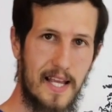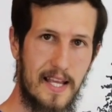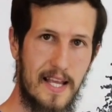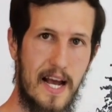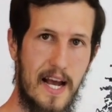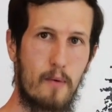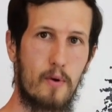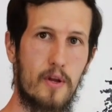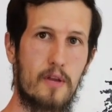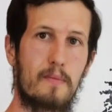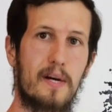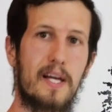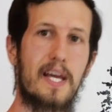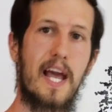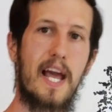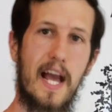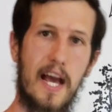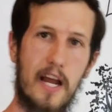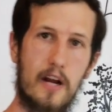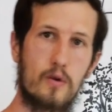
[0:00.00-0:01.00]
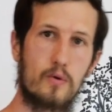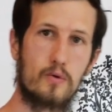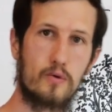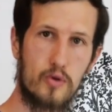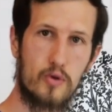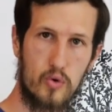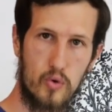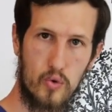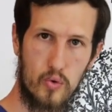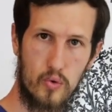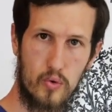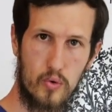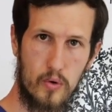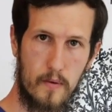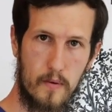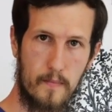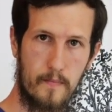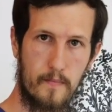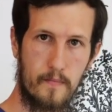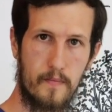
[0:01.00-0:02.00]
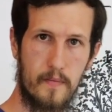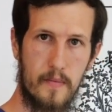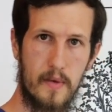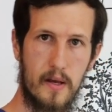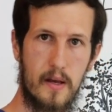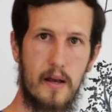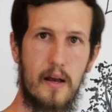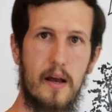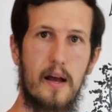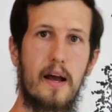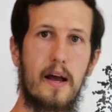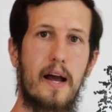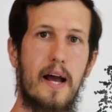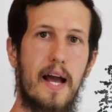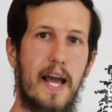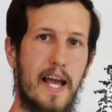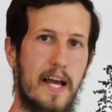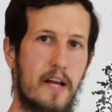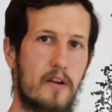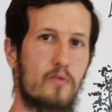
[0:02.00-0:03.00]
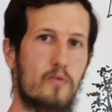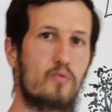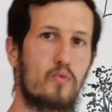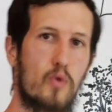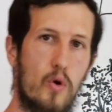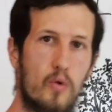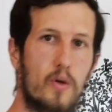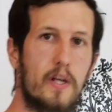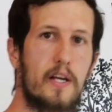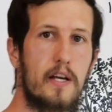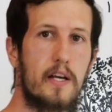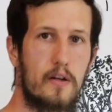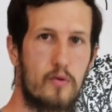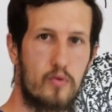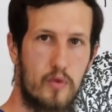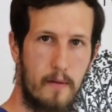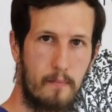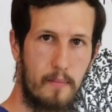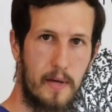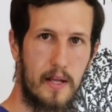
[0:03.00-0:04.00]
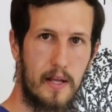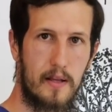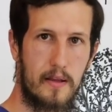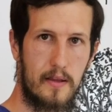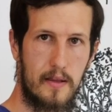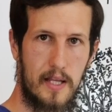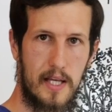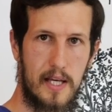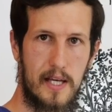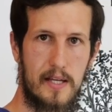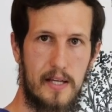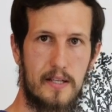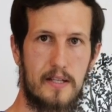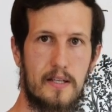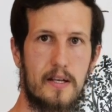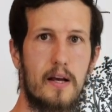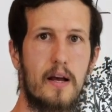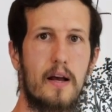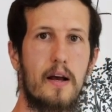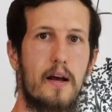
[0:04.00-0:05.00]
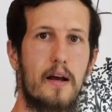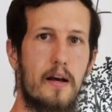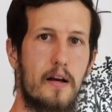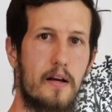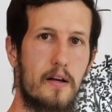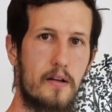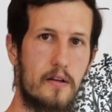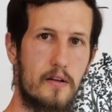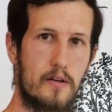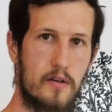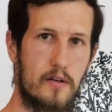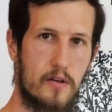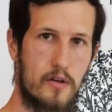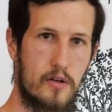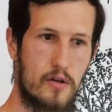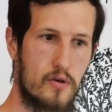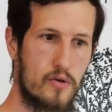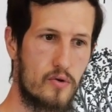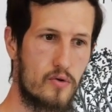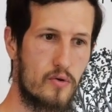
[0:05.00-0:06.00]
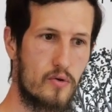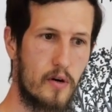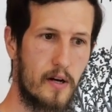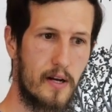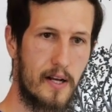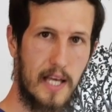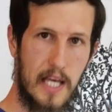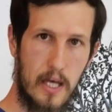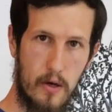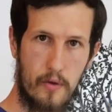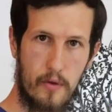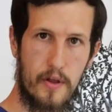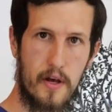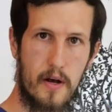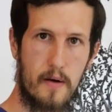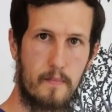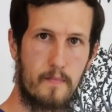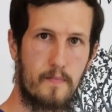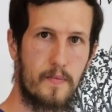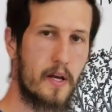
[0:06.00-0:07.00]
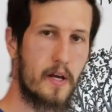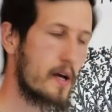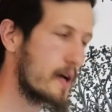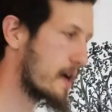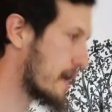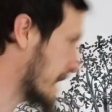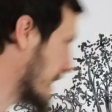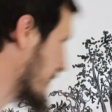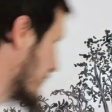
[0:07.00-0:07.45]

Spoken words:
that with a mechanical tool and rolling and crimping these to kill them, and